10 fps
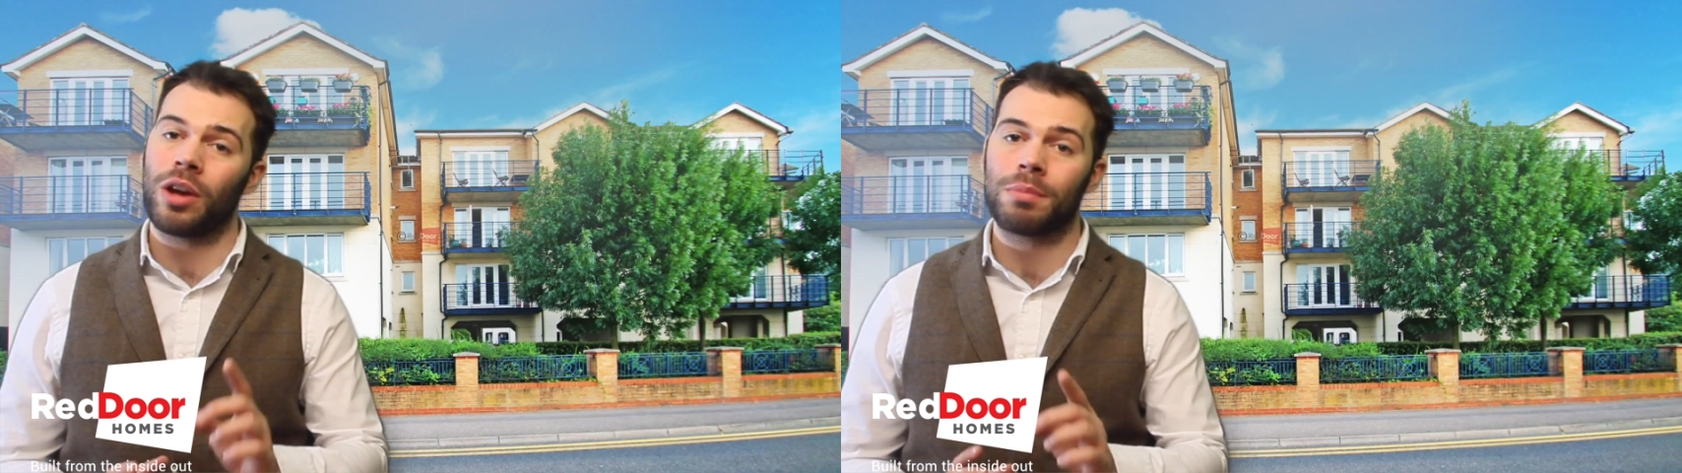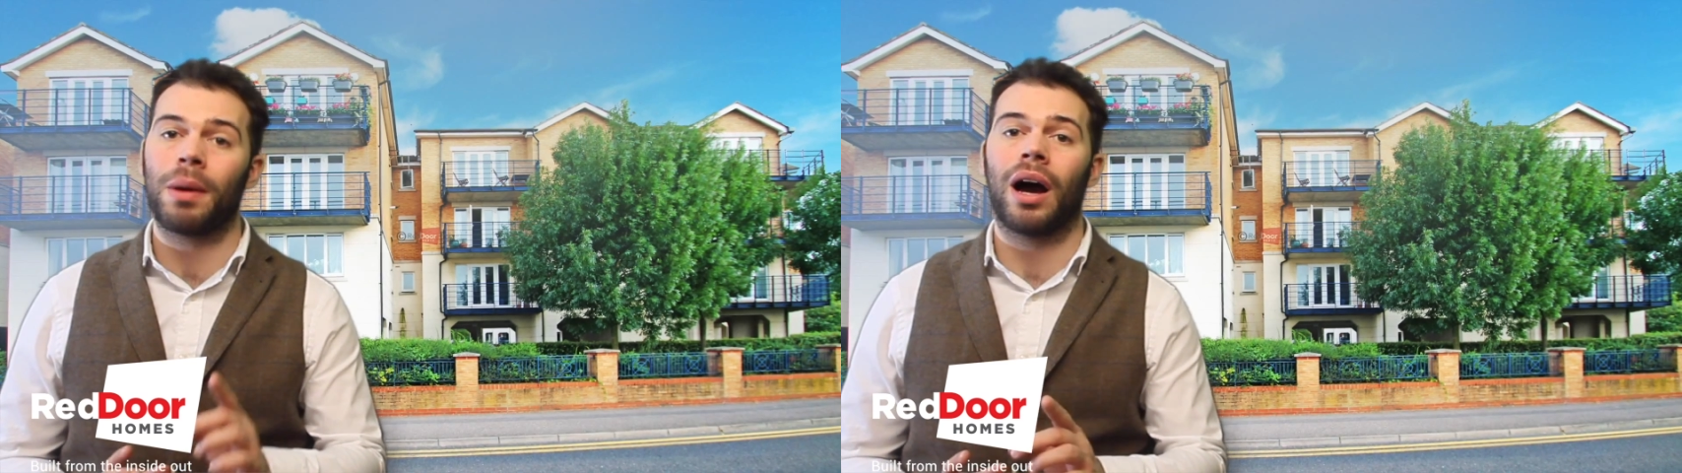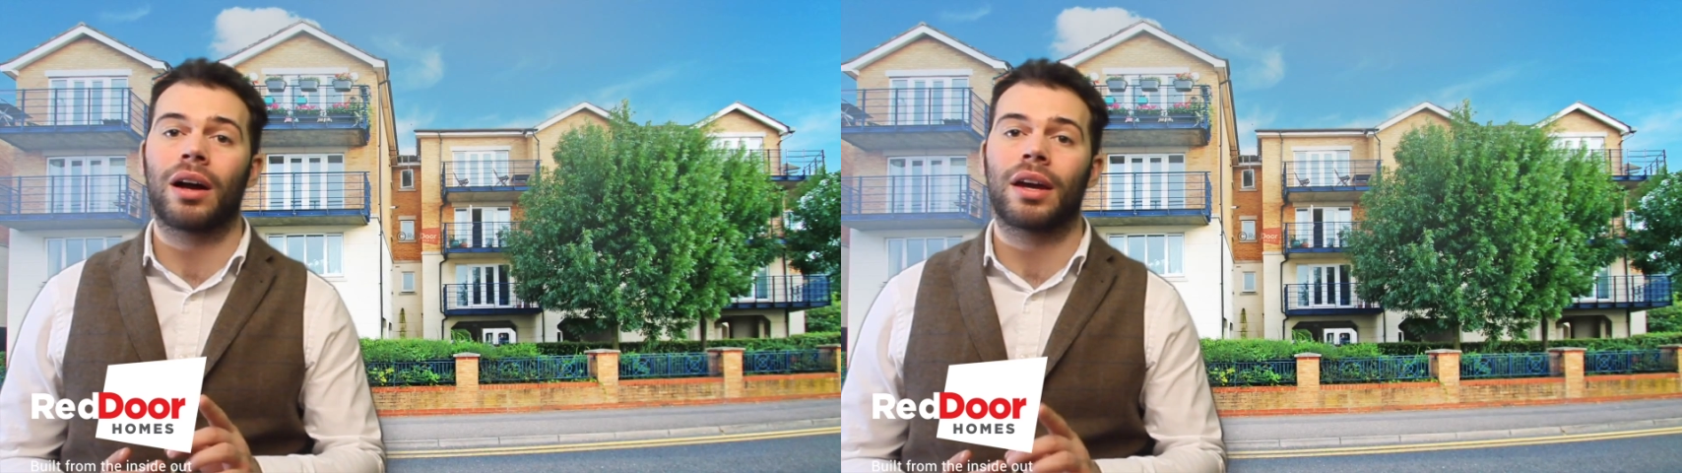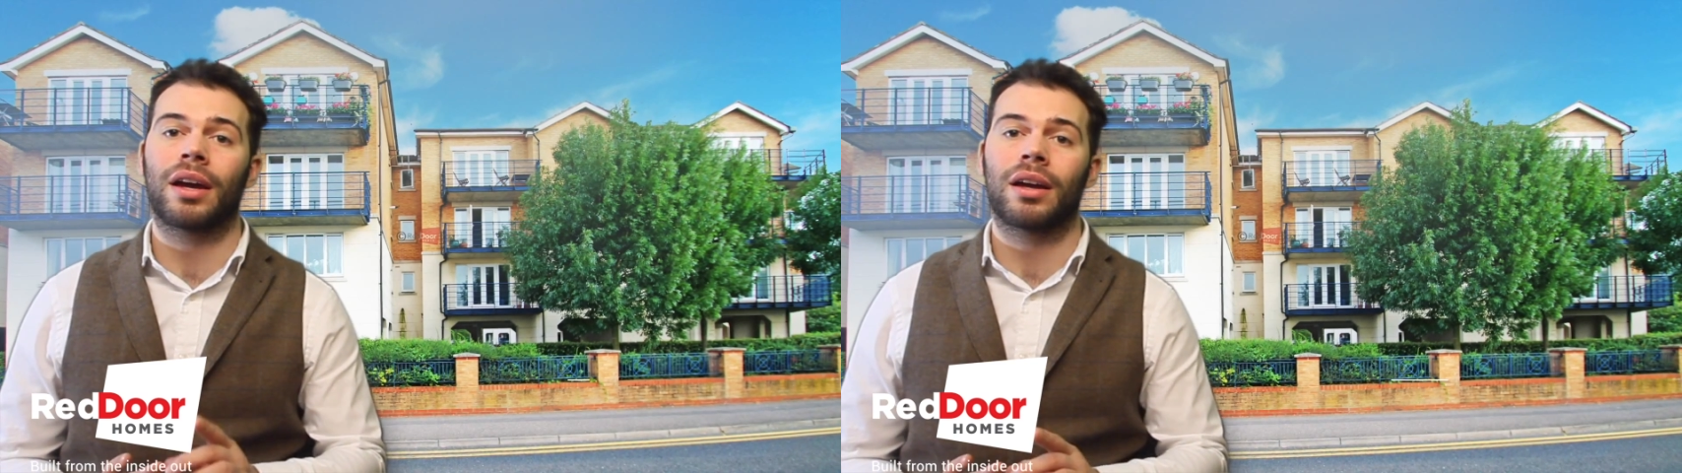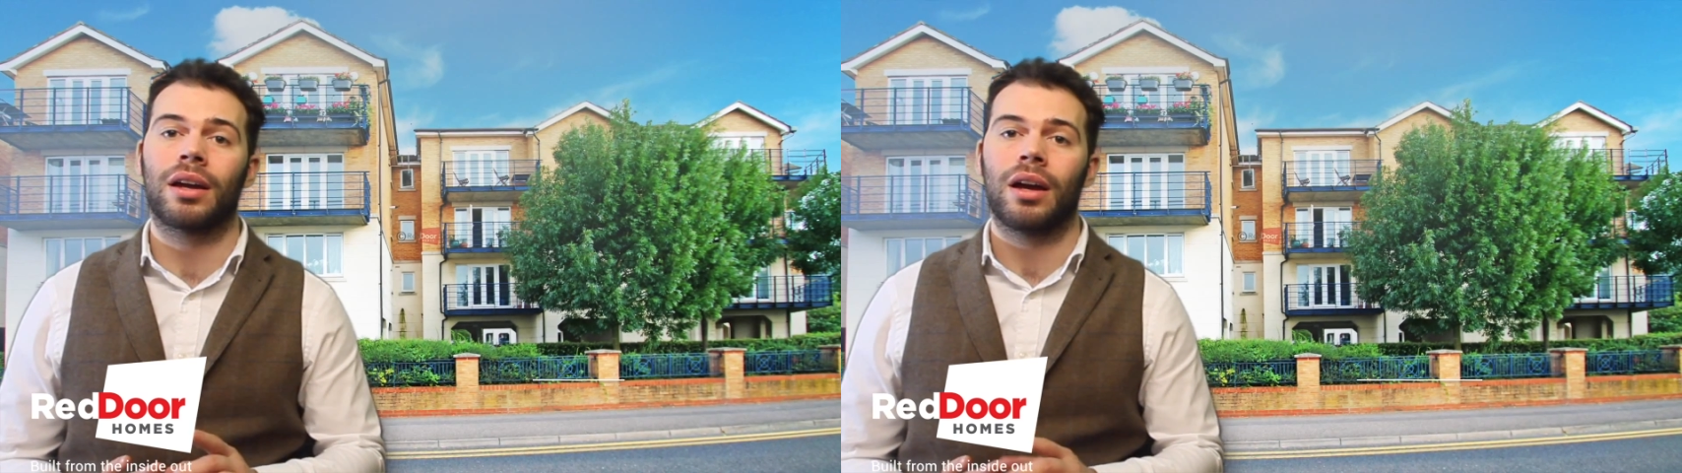with
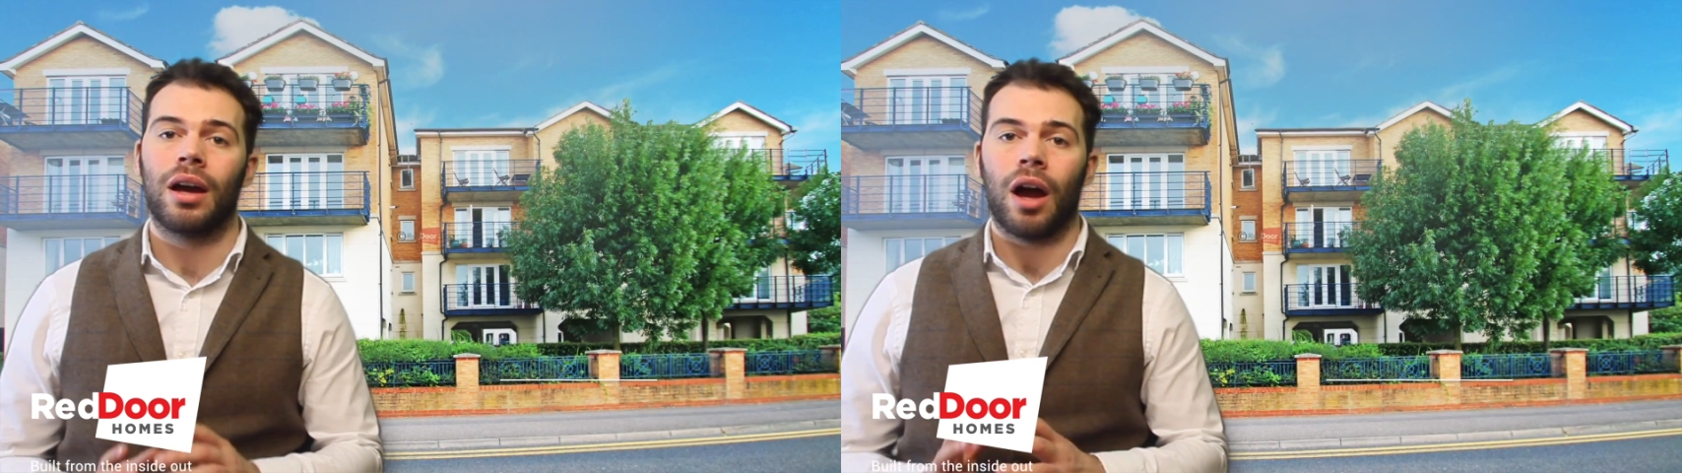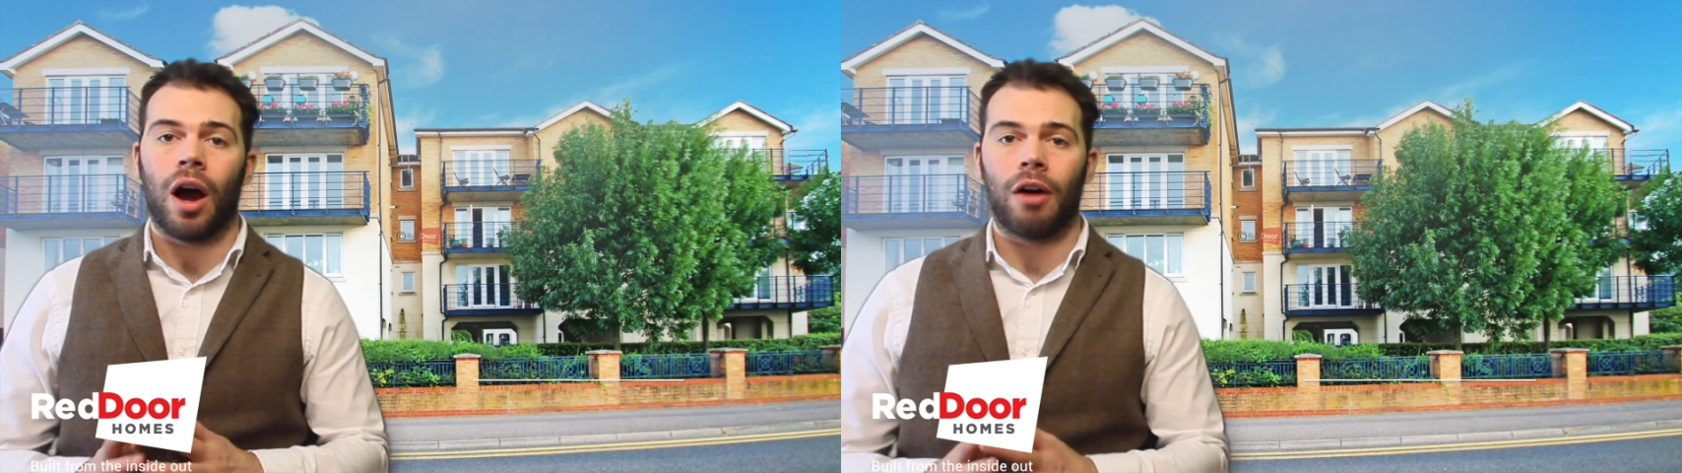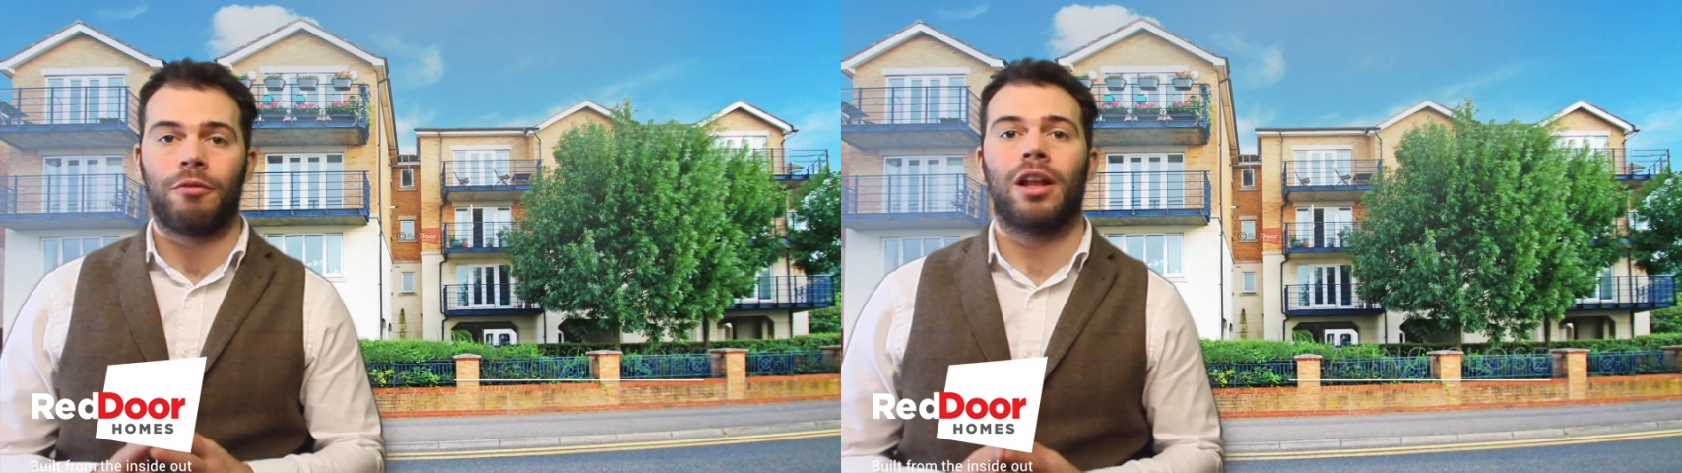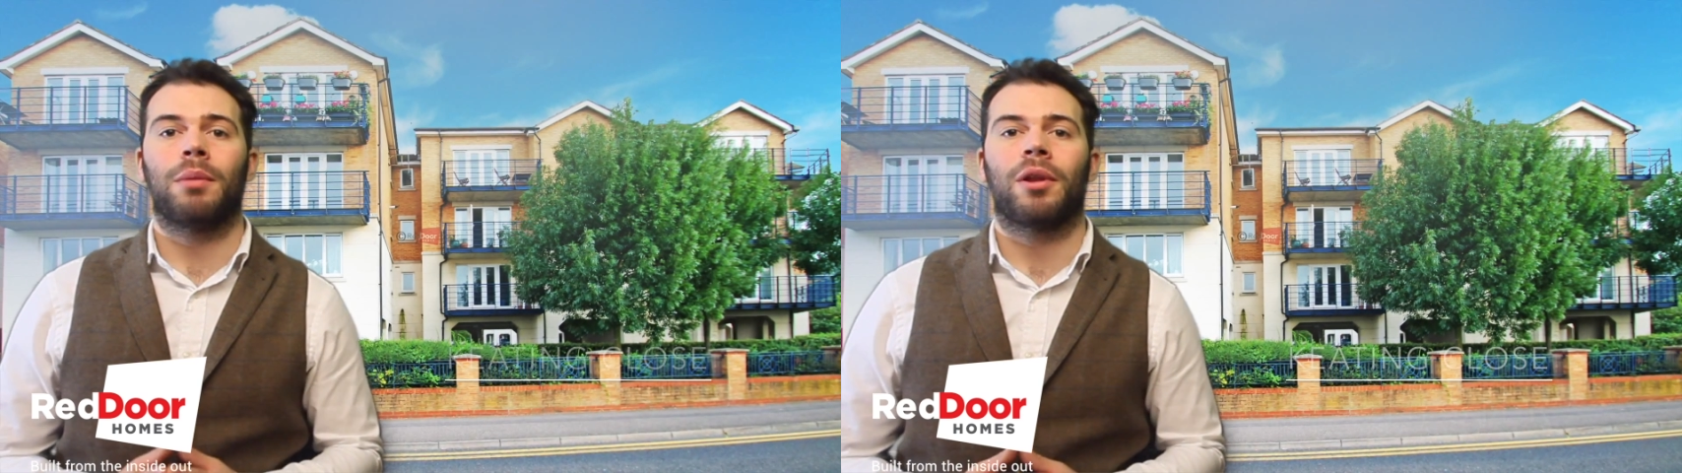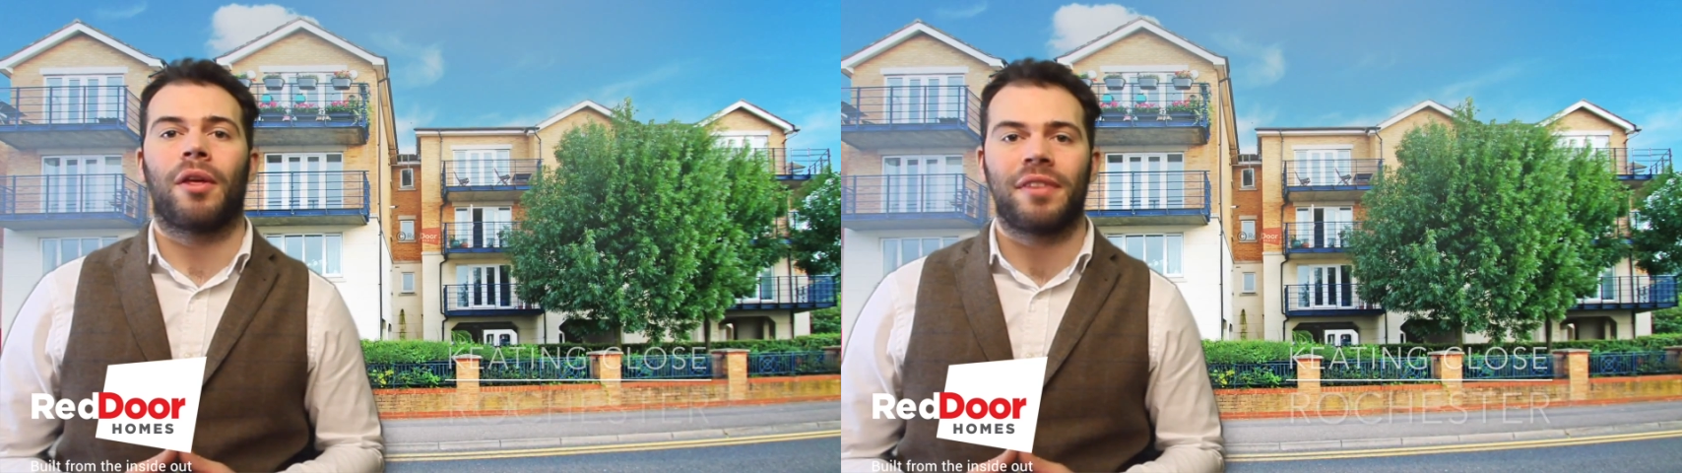parking available